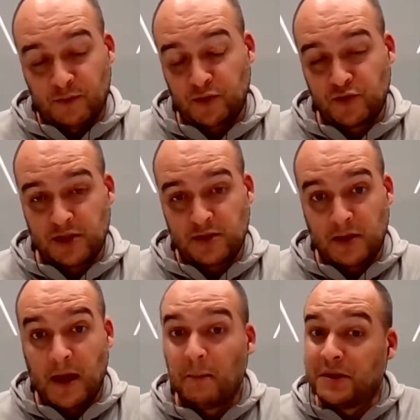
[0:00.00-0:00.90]
trust you.
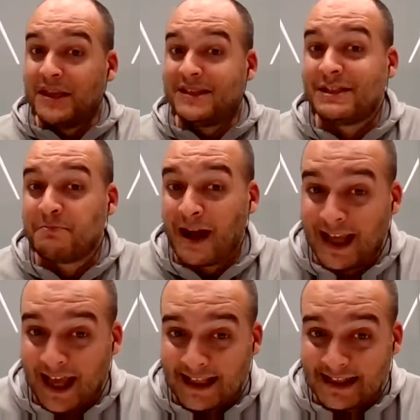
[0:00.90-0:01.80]
But this is my
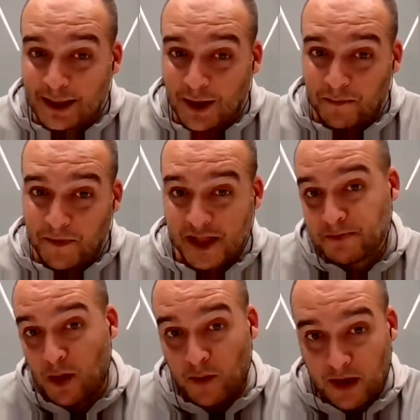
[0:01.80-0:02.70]
case, This
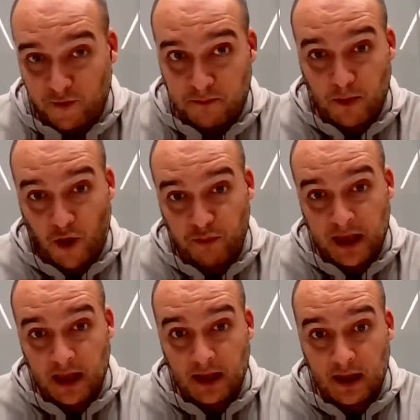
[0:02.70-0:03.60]
is my way of
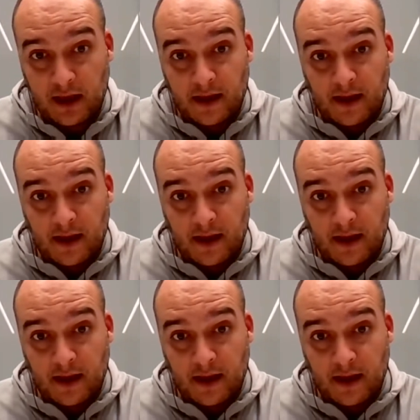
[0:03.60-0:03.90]
being.